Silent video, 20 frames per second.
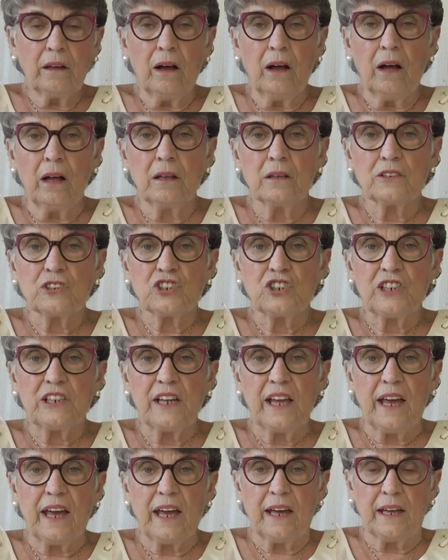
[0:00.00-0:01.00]
all
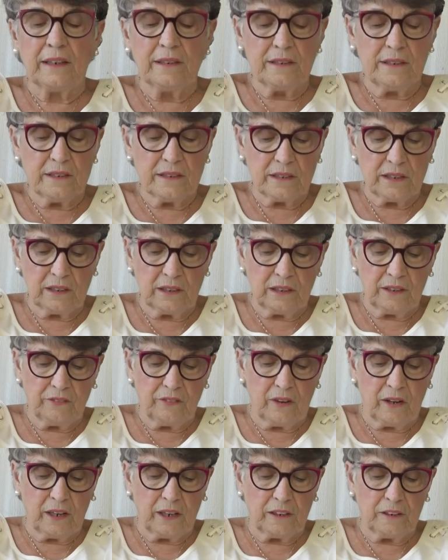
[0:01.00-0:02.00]
she had to
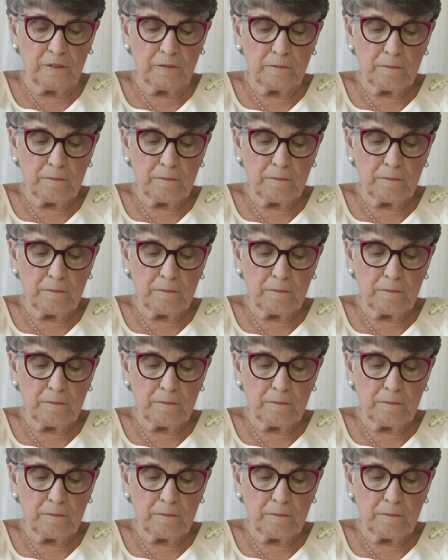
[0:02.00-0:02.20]
live on.